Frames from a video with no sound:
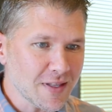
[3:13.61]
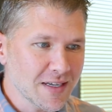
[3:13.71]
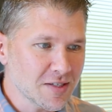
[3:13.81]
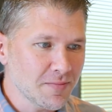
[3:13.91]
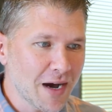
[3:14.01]

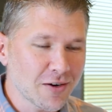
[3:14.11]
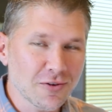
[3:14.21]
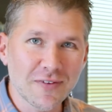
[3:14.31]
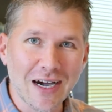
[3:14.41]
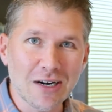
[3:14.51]
it's a matter
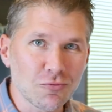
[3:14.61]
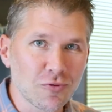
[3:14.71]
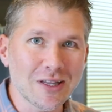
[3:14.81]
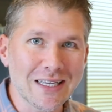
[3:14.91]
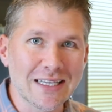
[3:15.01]
of kind of
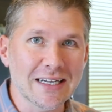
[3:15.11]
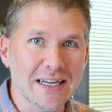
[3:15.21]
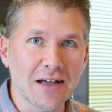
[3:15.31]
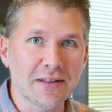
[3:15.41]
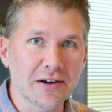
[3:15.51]
really getting
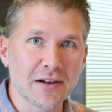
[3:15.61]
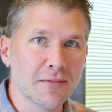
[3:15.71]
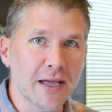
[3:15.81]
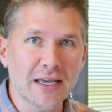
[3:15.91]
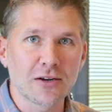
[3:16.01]
out there
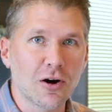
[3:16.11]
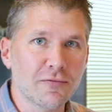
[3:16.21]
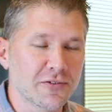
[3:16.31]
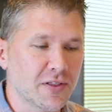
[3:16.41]
and making offers.